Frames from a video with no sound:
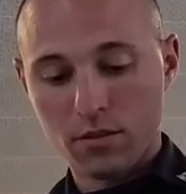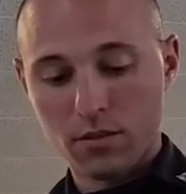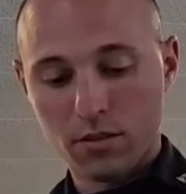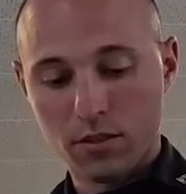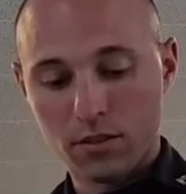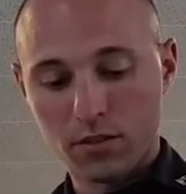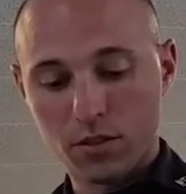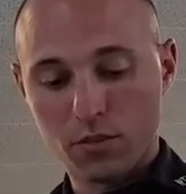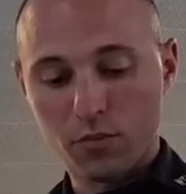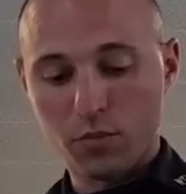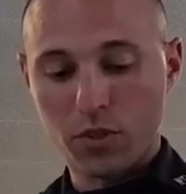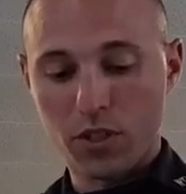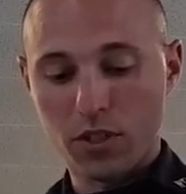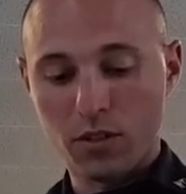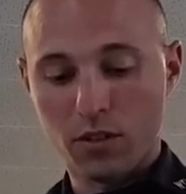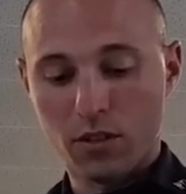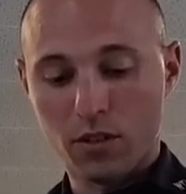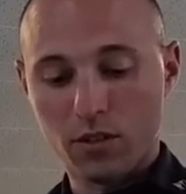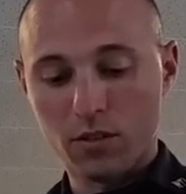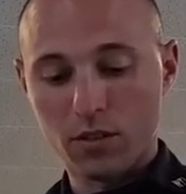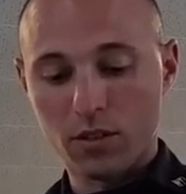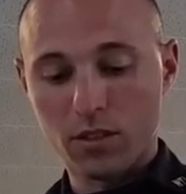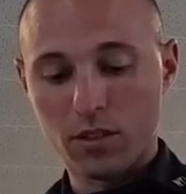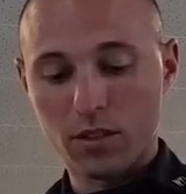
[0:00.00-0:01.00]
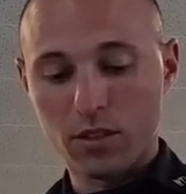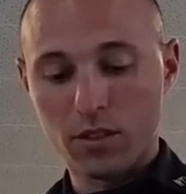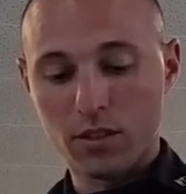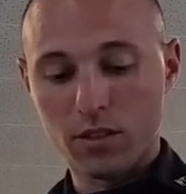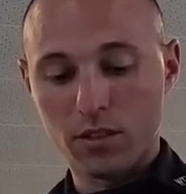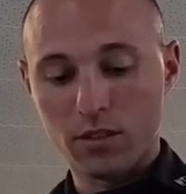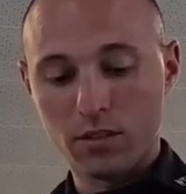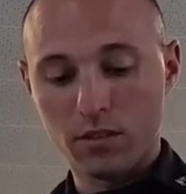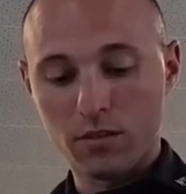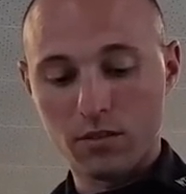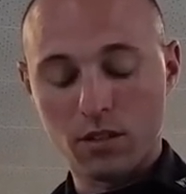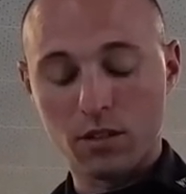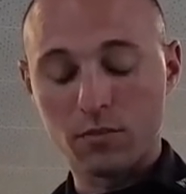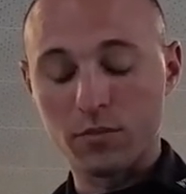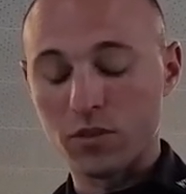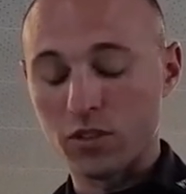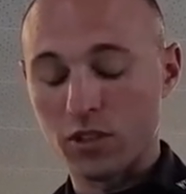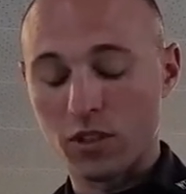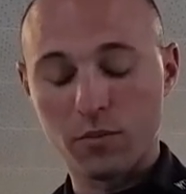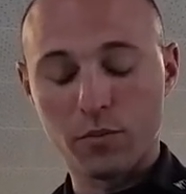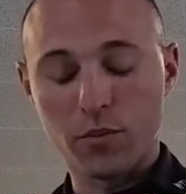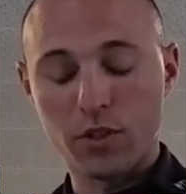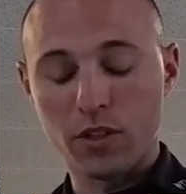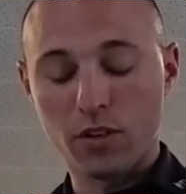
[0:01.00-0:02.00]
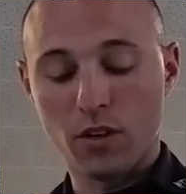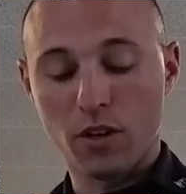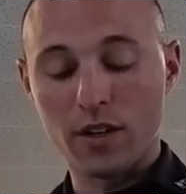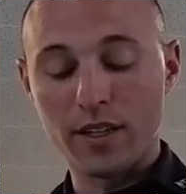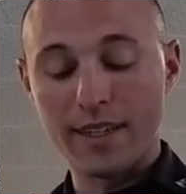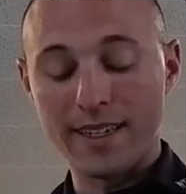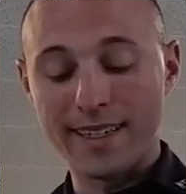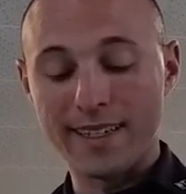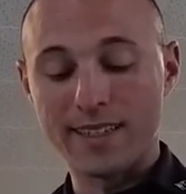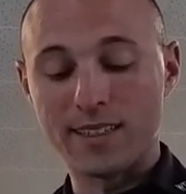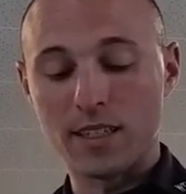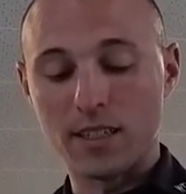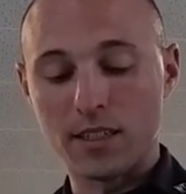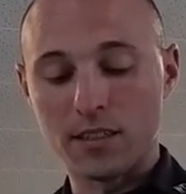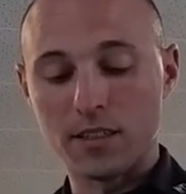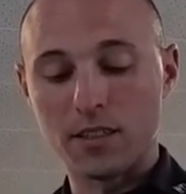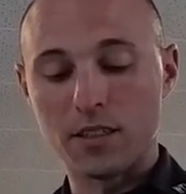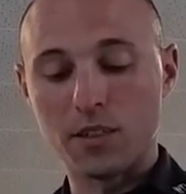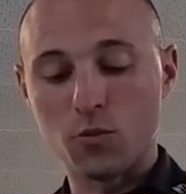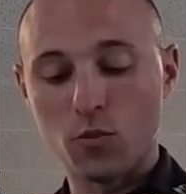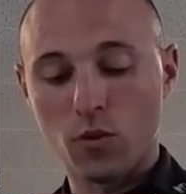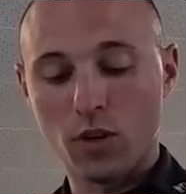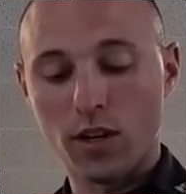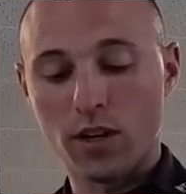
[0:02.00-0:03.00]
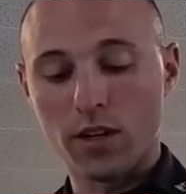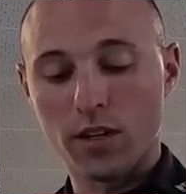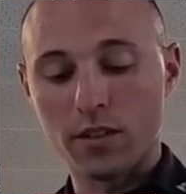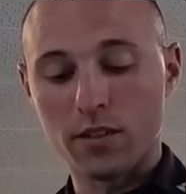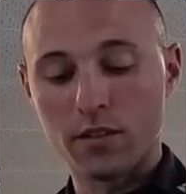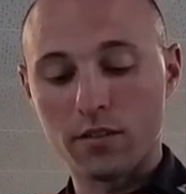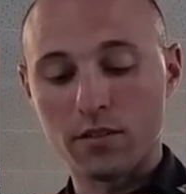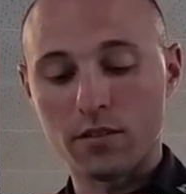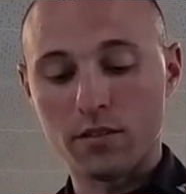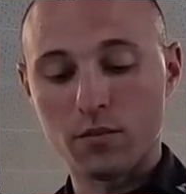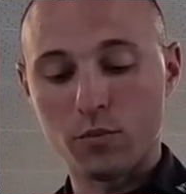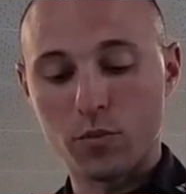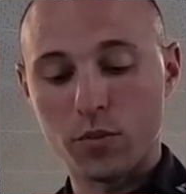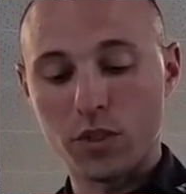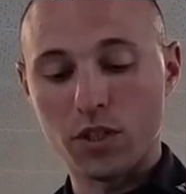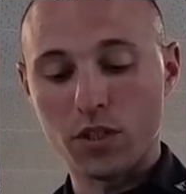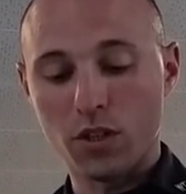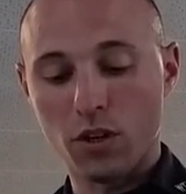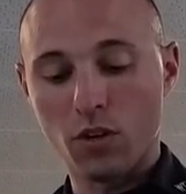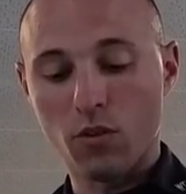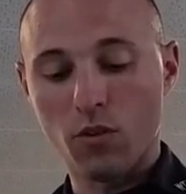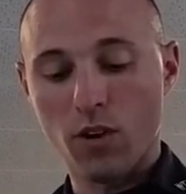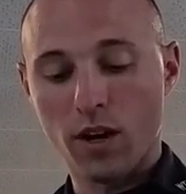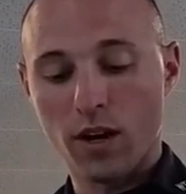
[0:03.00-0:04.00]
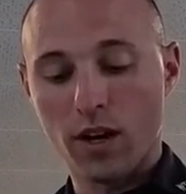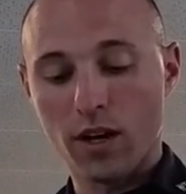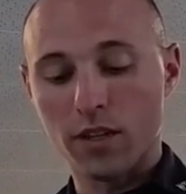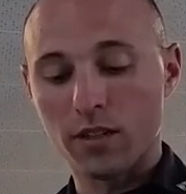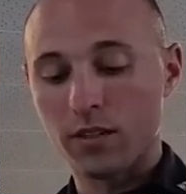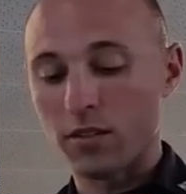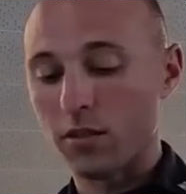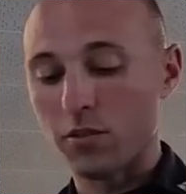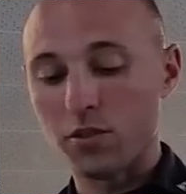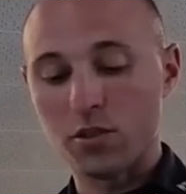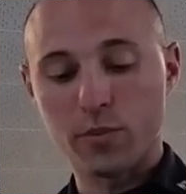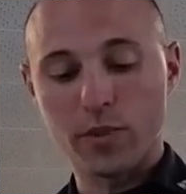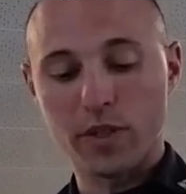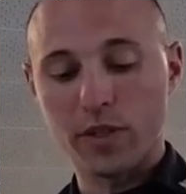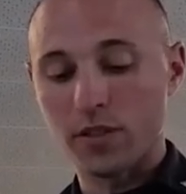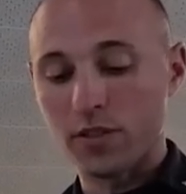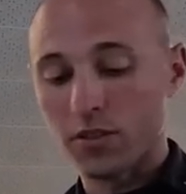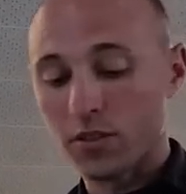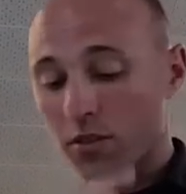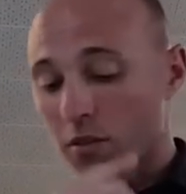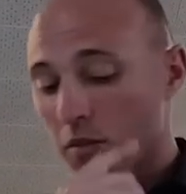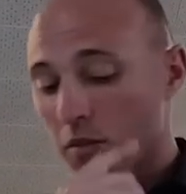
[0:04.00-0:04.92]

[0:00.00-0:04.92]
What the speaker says: I see P-R-E-E, I'm sorry, P-R-E-T-T-Y, B-O-I, no space?